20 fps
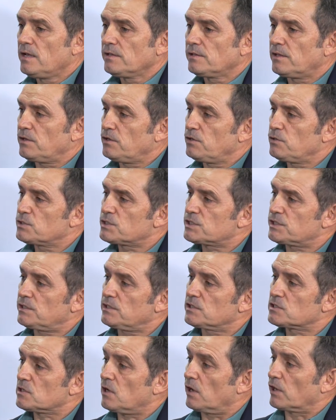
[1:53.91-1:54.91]
that use
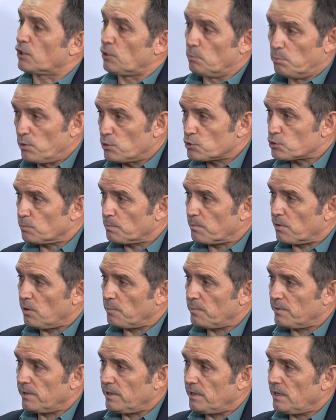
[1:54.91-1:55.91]
things like commercial
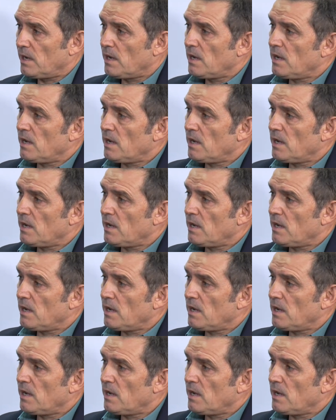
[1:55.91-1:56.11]
property,